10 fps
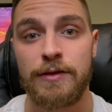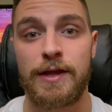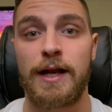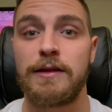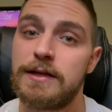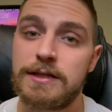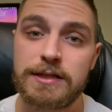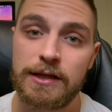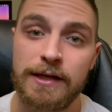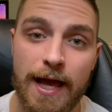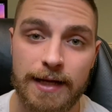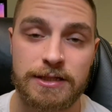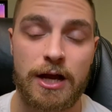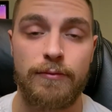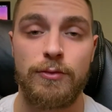then at least the
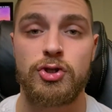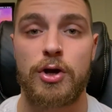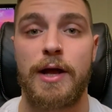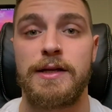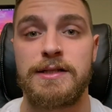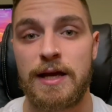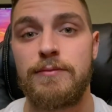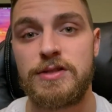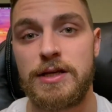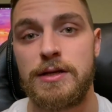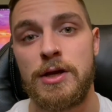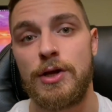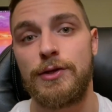next time you try and attempt it,